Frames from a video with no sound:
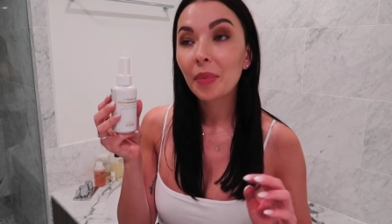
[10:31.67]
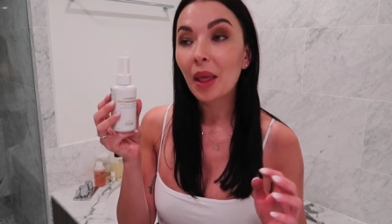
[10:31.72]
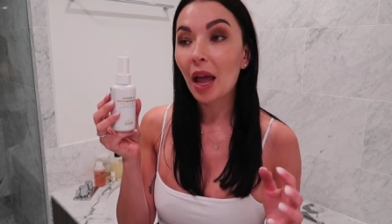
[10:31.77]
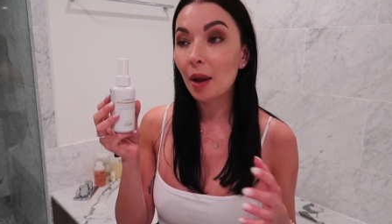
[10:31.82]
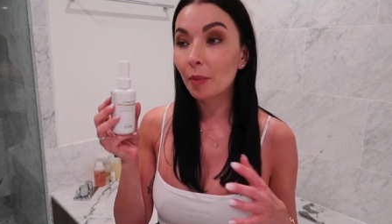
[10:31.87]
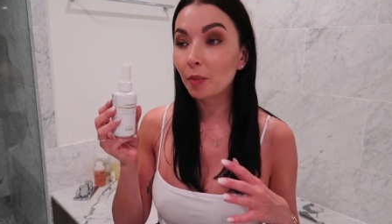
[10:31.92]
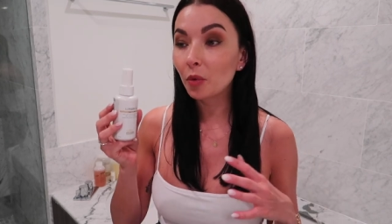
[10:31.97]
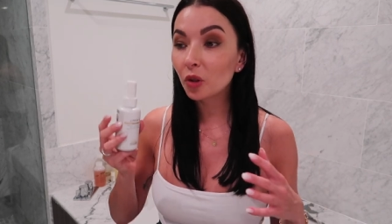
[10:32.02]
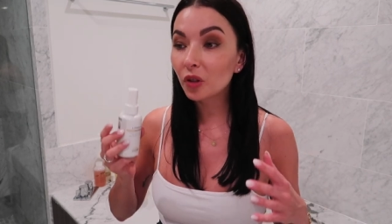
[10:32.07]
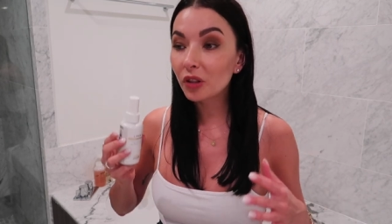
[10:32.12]

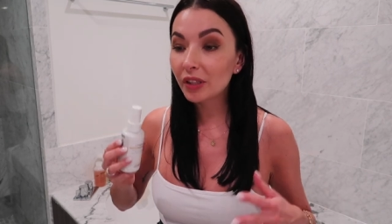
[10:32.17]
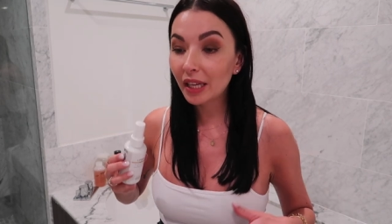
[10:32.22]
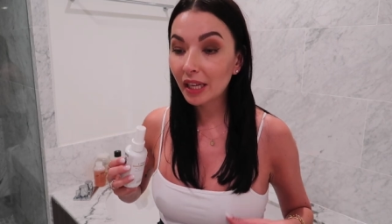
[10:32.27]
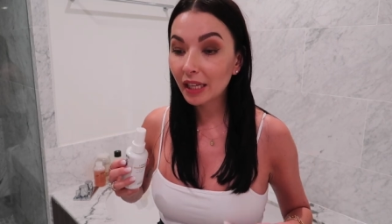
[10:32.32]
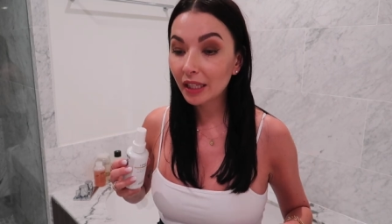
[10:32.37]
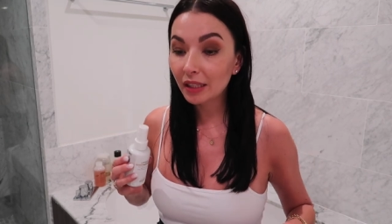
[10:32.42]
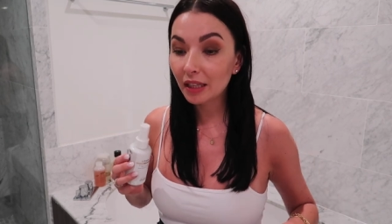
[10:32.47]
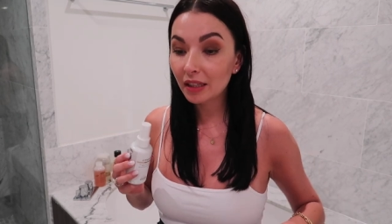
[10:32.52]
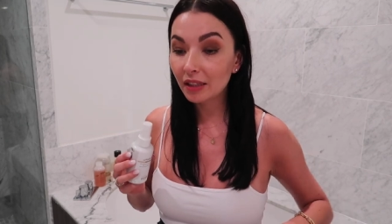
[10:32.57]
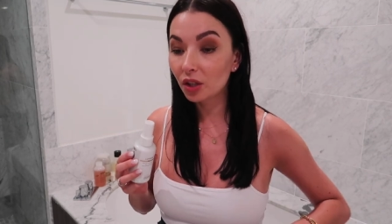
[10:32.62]
I'm not
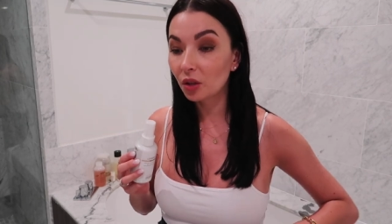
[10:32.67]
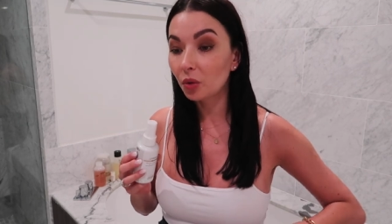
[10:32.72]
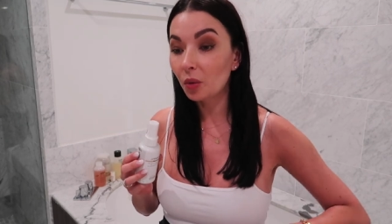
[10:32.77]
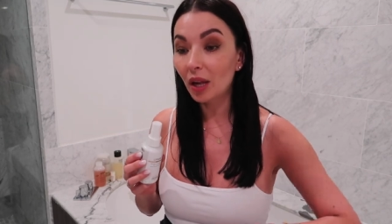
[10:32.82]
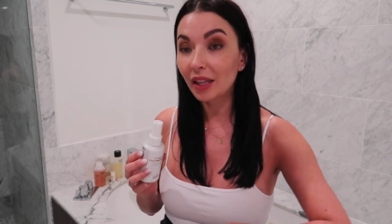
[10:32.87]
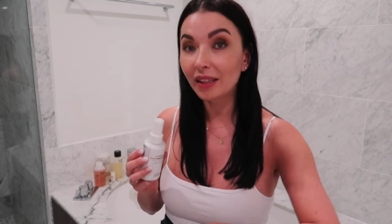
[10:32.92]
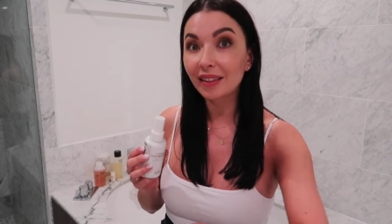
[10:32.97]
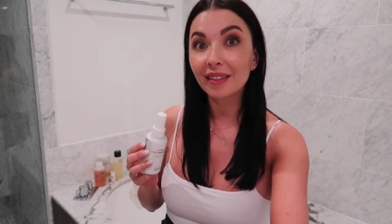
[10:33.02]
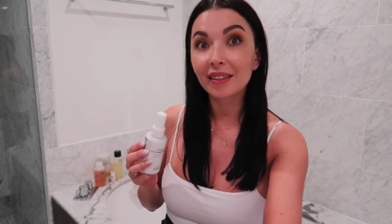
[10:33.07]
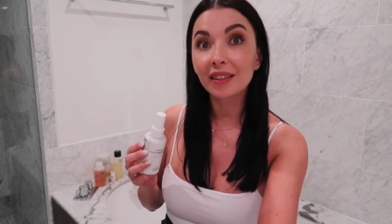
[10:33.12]
saying the
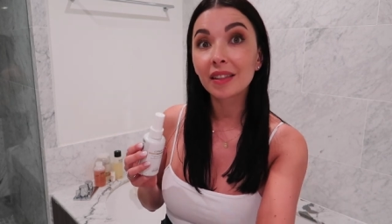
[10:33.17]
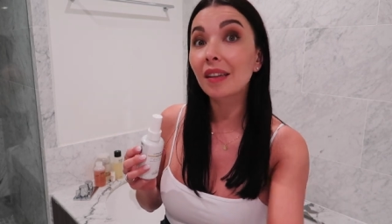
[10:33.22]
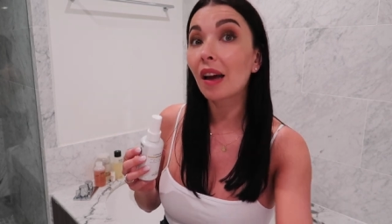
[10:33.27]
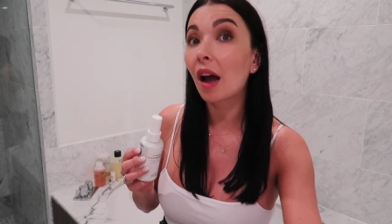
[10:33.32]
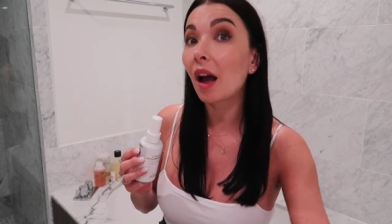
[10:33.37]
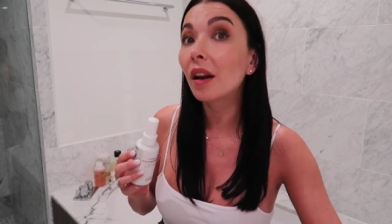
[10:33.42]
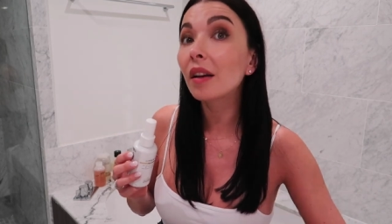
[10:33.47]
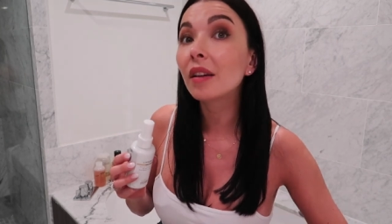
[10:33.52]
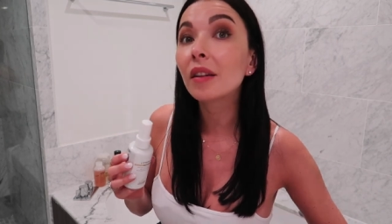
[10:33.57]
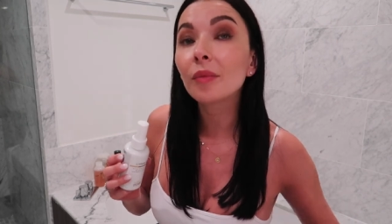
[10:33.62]
cellulite is
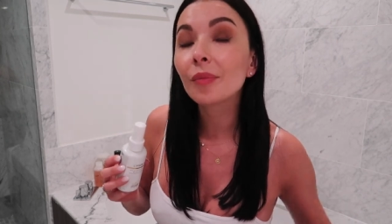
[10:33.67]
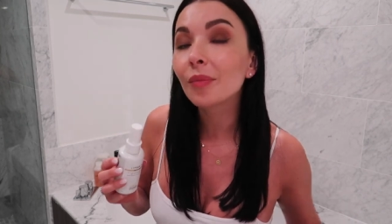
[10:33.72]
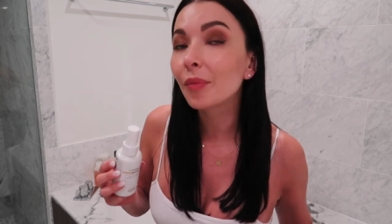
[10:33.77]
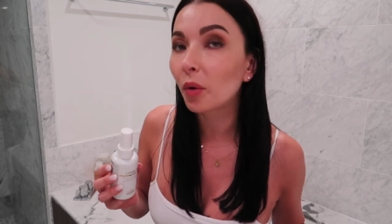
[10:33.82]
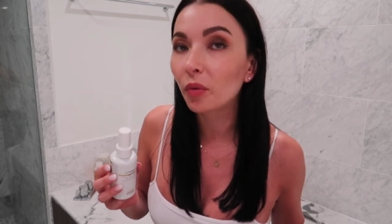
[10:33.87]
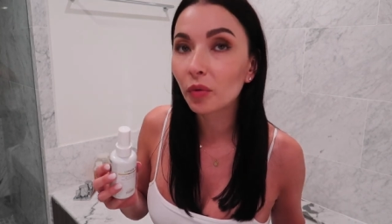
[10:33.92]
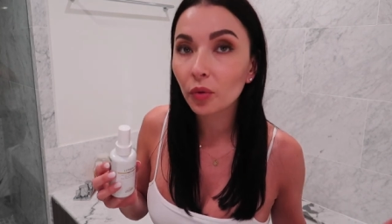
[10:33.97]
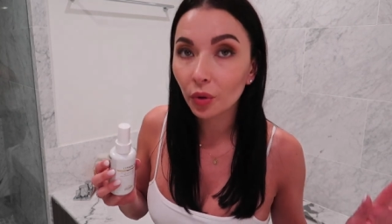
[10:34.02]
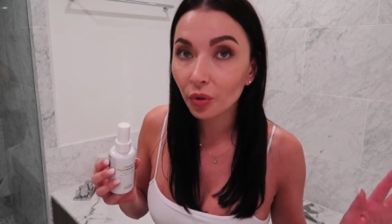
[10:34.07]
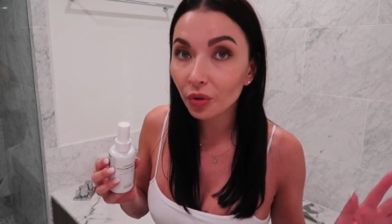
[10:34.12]
gone,
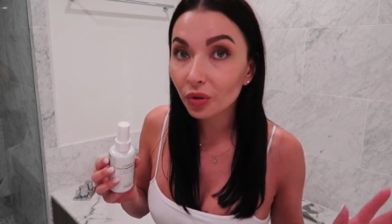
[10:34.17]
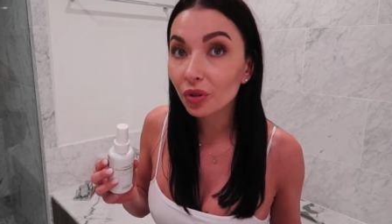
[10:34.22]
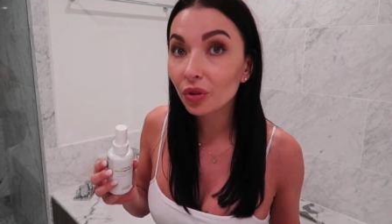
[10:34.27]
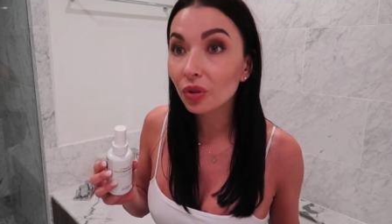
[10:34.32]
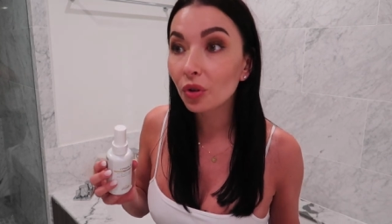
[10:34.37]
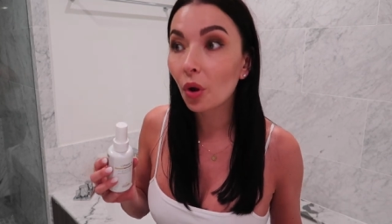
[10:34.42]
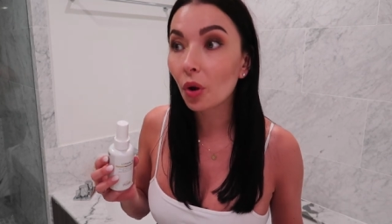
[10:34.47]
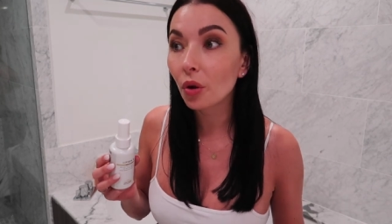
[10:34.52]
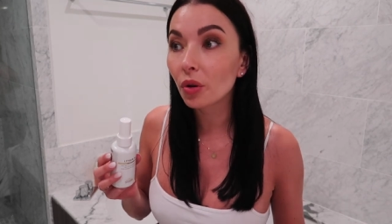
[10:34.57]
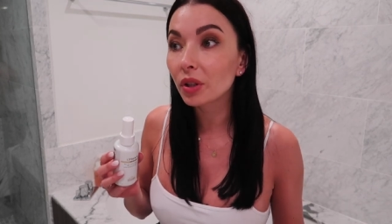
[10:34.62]
of
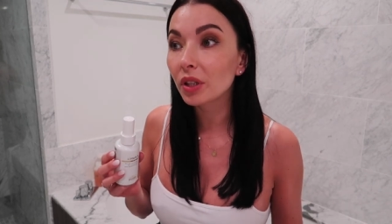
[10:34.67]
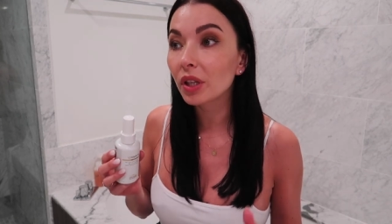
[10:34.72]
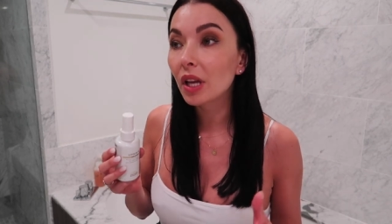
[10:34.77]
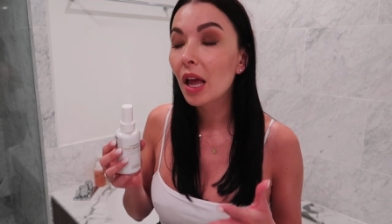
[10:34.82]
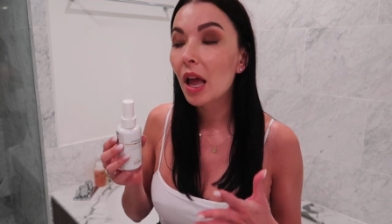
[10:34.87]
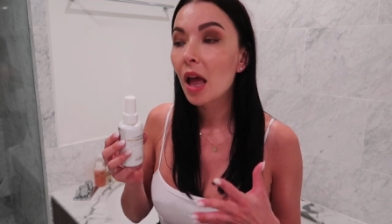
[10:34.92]
course not,